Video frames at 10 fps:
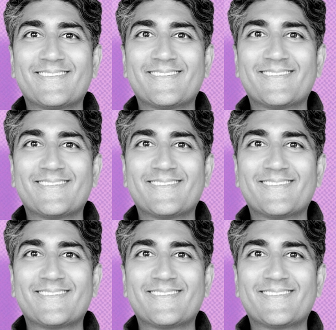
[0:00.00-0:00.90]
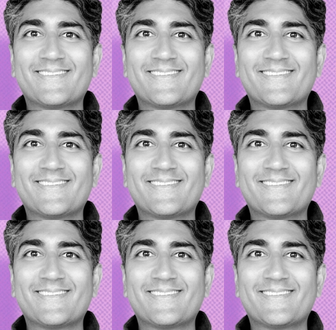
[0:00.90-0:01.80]

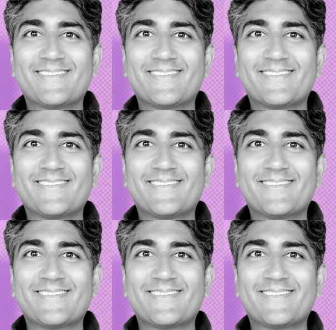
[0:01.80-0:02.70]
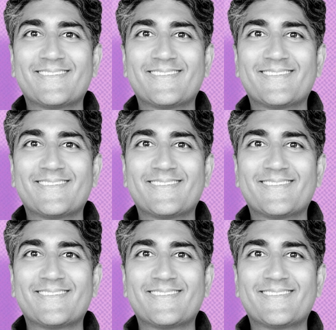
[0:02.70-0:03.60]

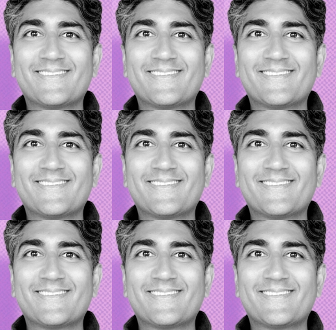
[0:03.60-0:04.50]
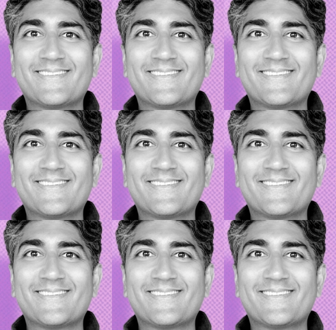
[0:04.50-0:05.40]

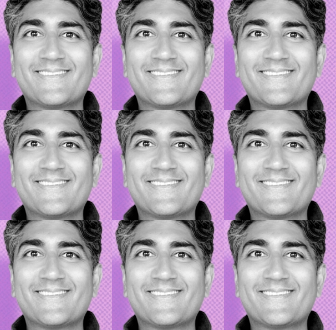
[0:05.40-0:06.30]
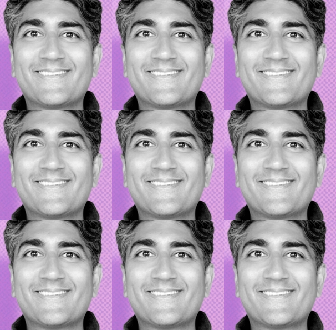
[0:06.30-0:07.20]

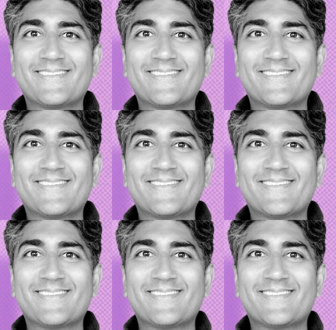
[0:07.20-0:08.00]
(no lip movement)